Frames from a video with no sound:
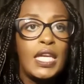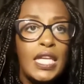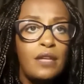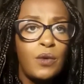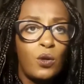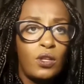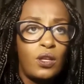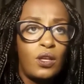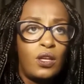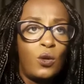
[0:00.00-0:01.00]

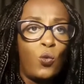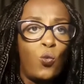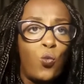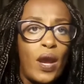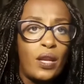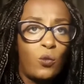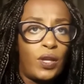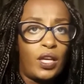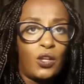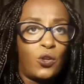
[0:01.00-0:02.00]
even when we
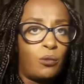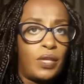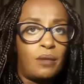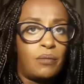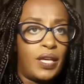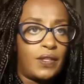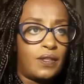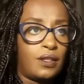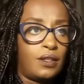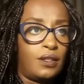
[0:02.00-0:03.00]
cannot meet in
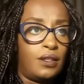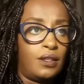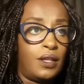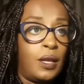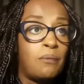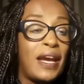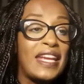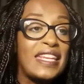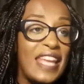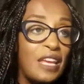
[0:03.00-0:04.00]
person, by
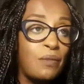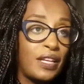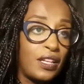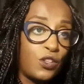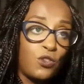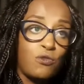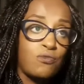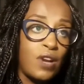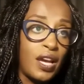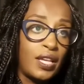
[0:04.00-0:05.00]
enabling us to
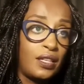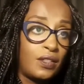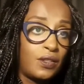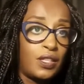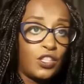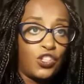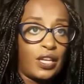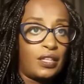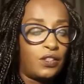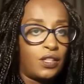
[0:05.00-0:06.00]
rise to these
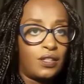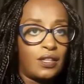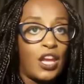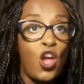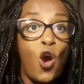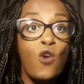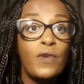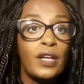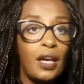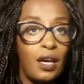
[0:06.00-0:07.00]
challenges and
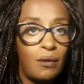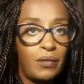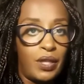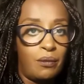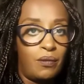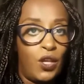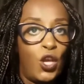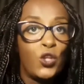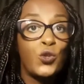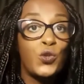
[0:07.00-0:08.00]
overcome them,
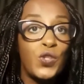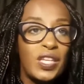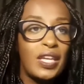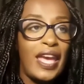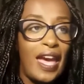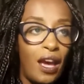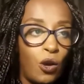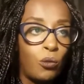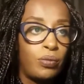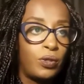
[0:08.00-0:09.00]
to seek
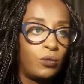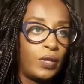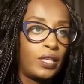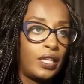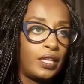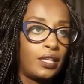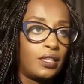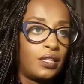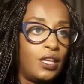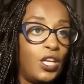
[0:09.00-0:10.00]
help when
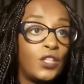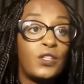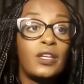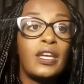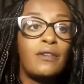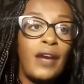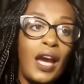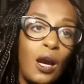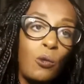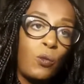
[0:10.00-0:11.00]
needed, to give
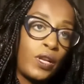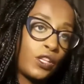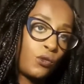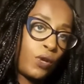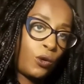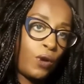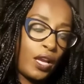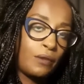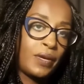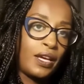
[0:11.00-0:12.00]
help when it's
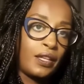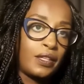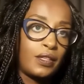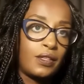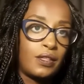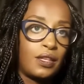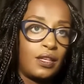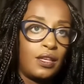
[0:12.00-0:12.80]
required by others.